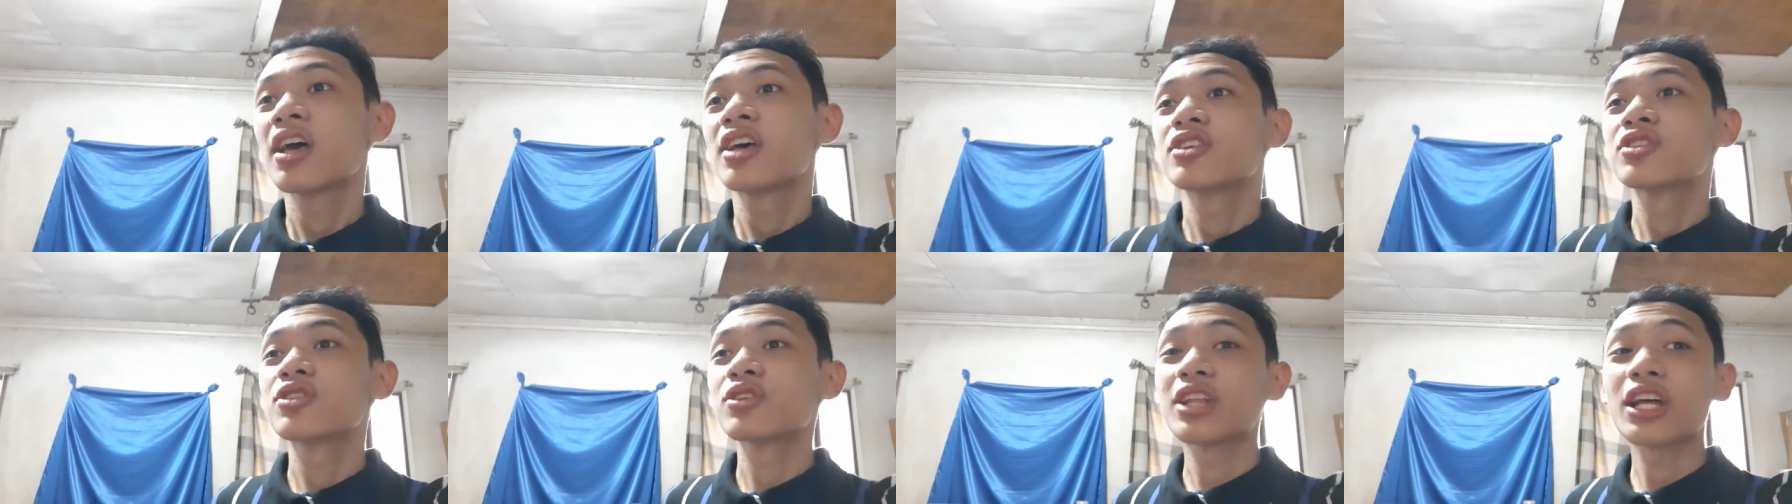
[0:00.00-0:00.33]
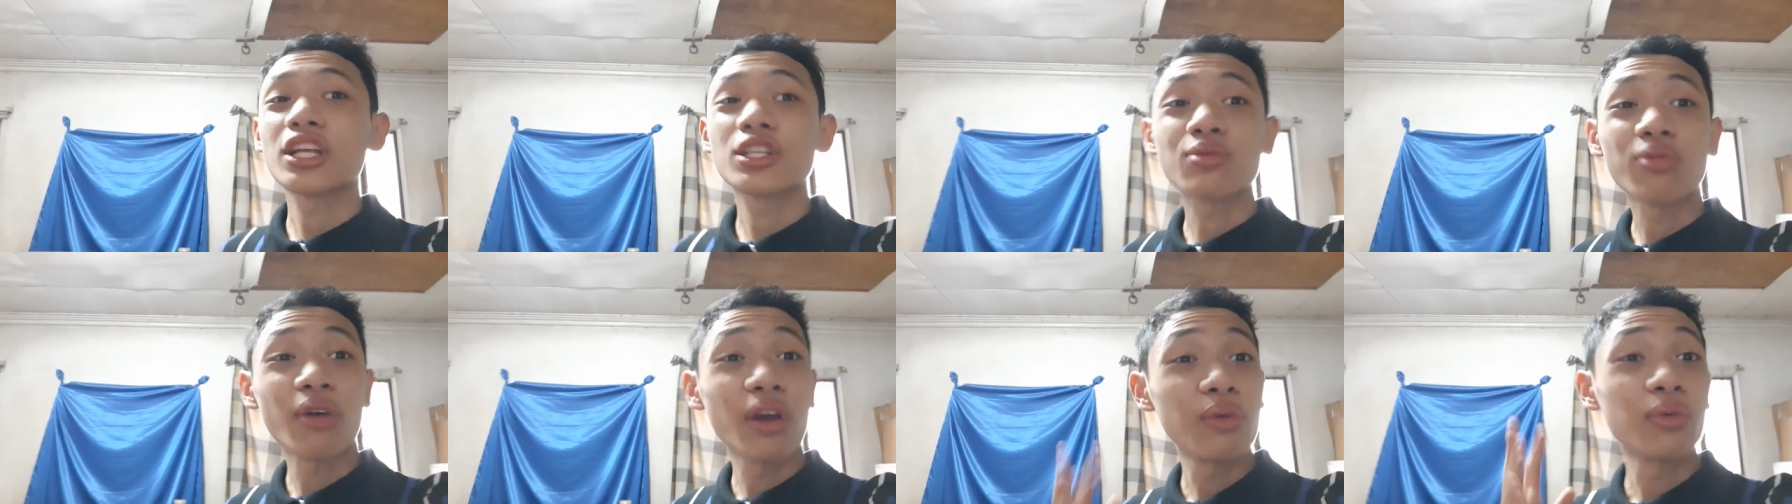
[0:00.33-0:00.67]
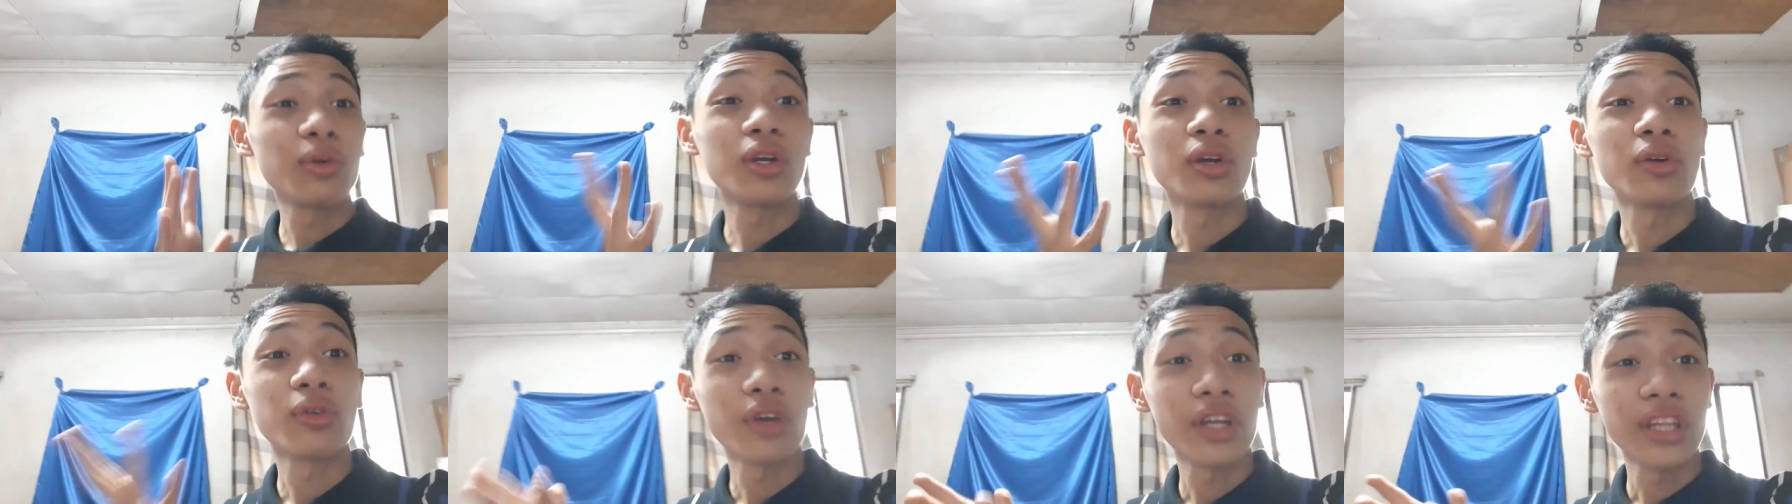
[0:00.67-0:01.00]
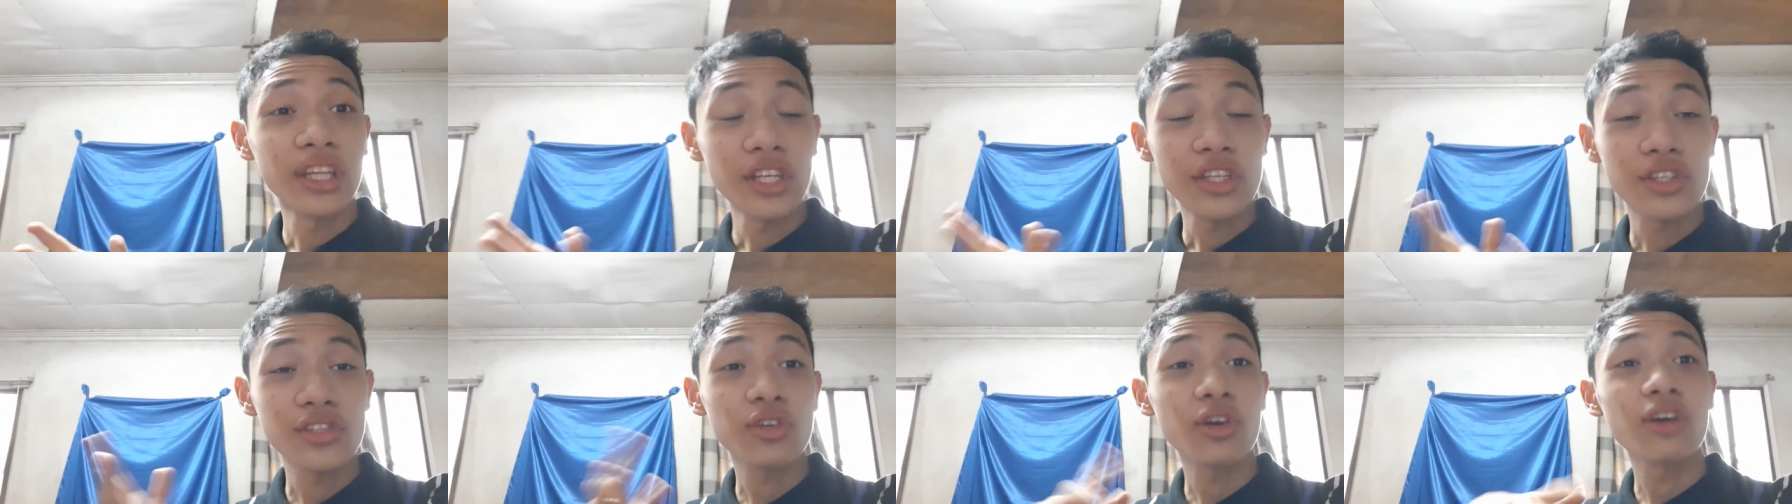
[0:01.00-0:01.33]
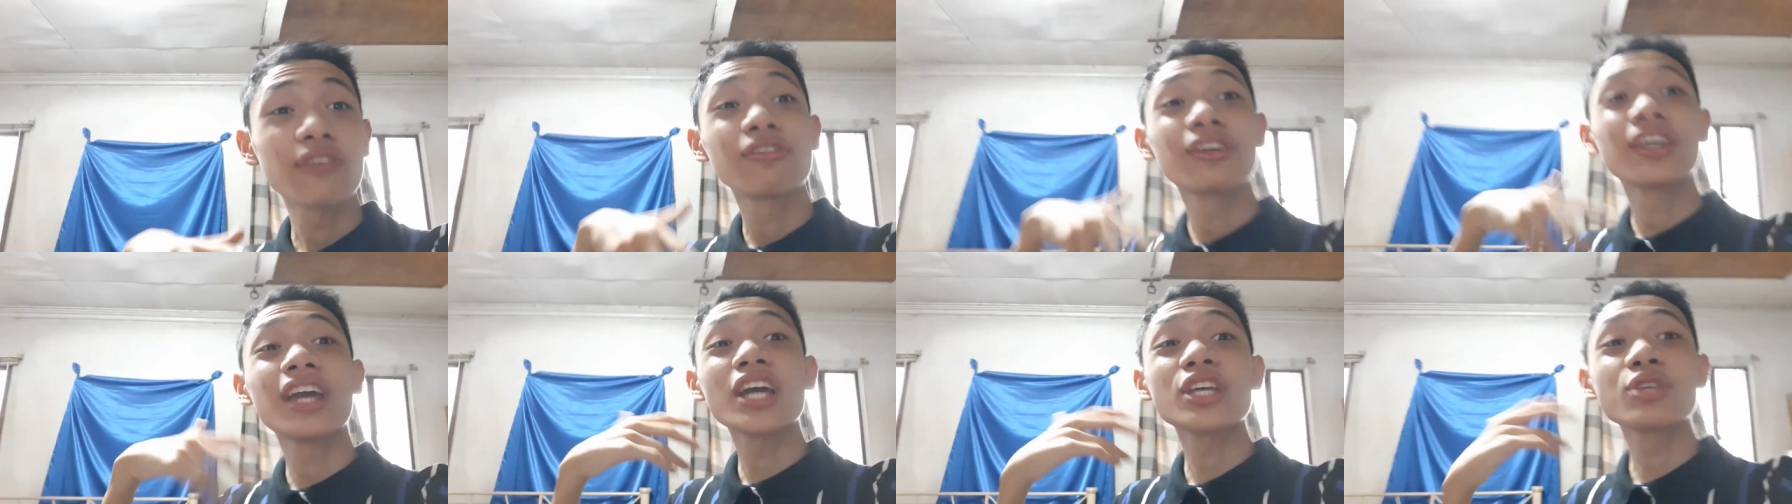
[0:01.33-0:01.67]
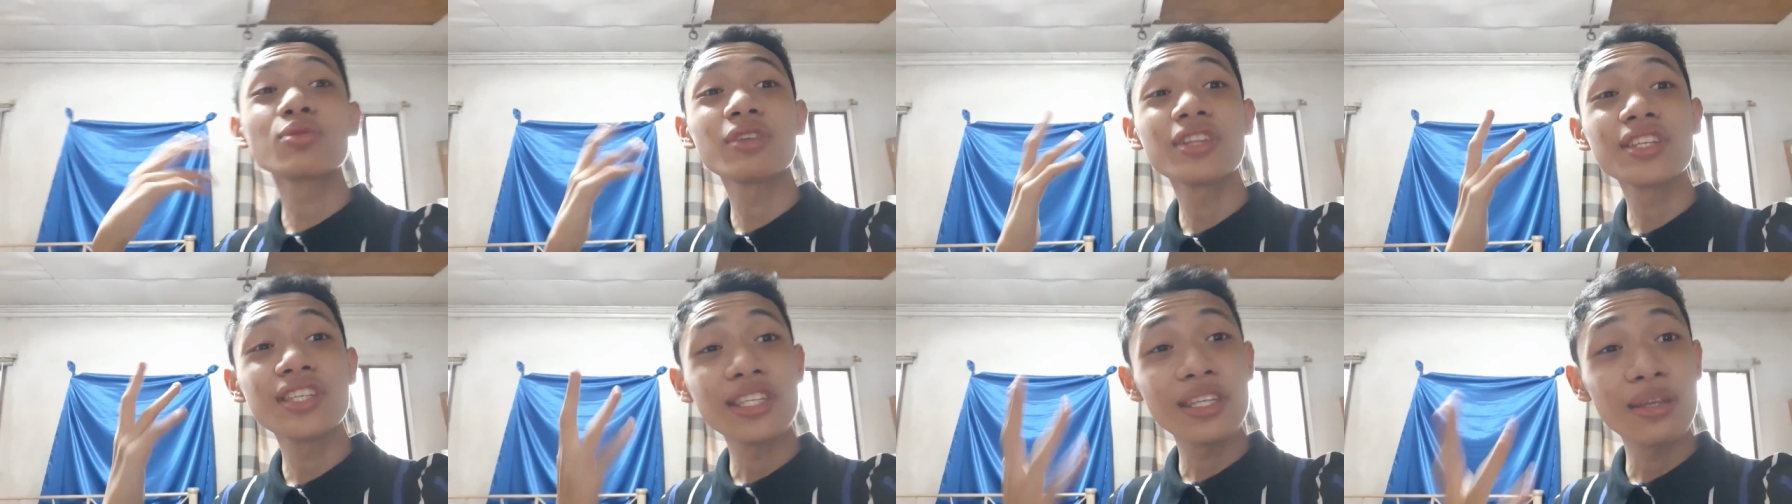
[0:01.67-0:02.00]
So that's why we are running. So if you
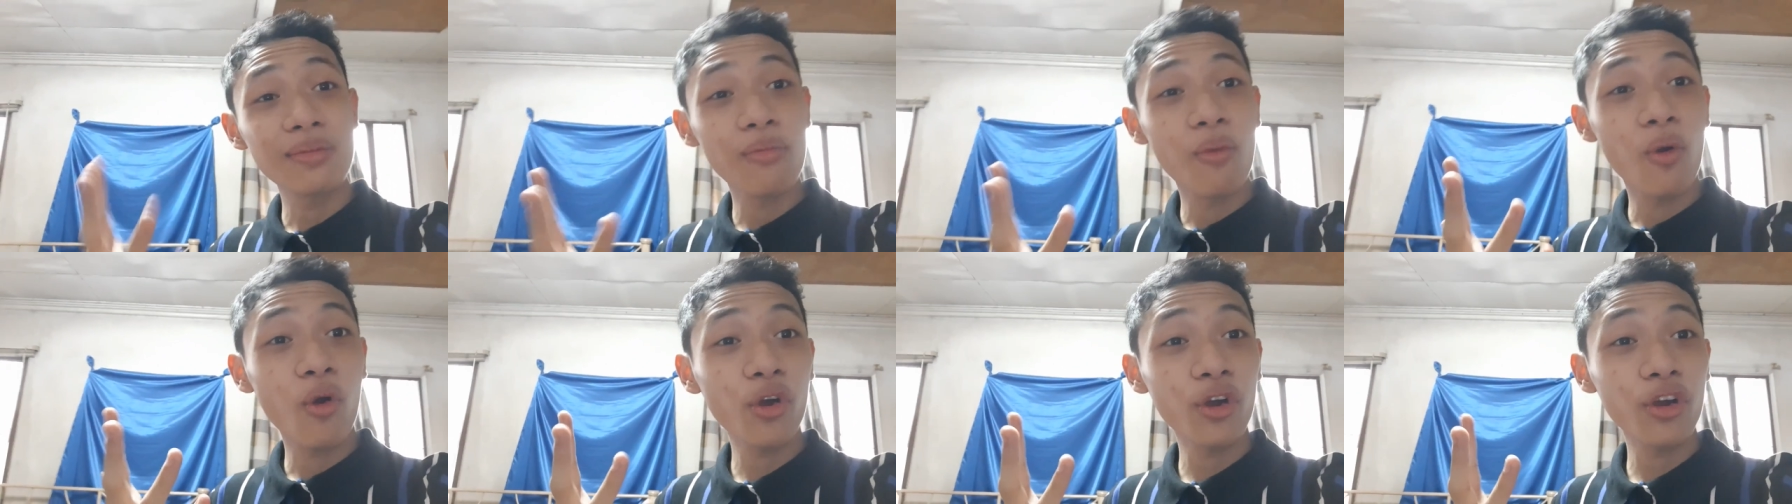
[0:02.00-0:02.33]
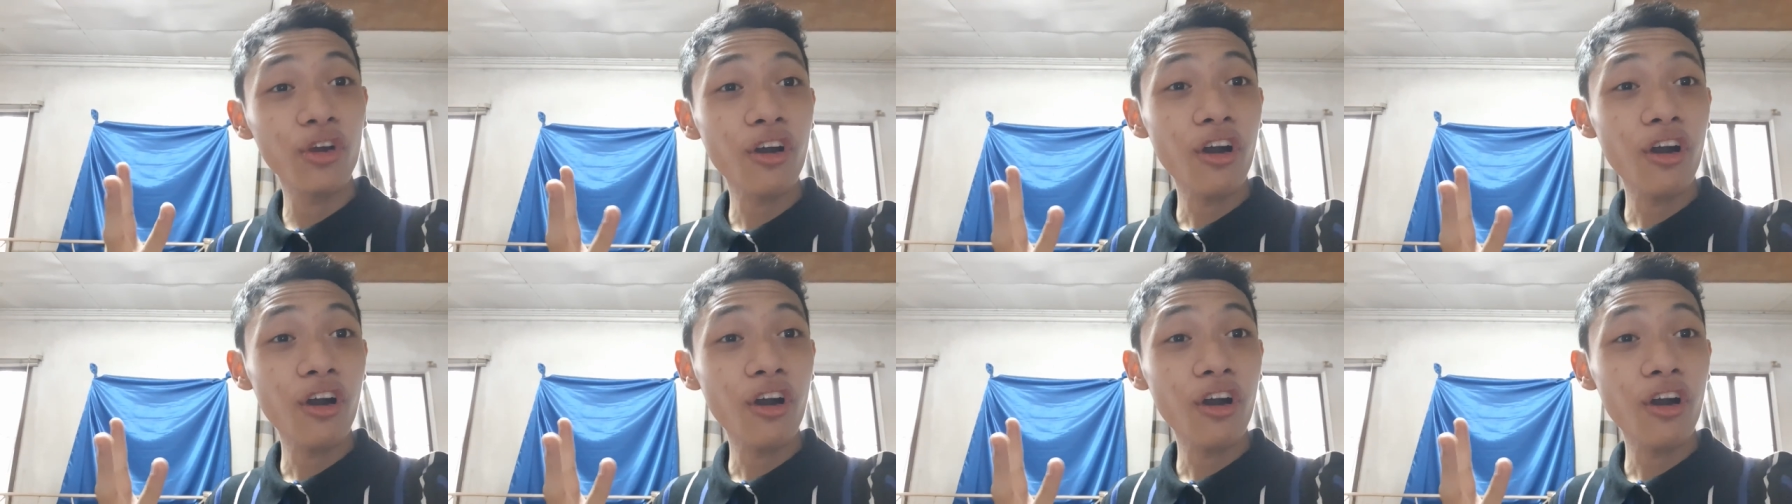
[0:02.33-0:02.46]
guys want to see more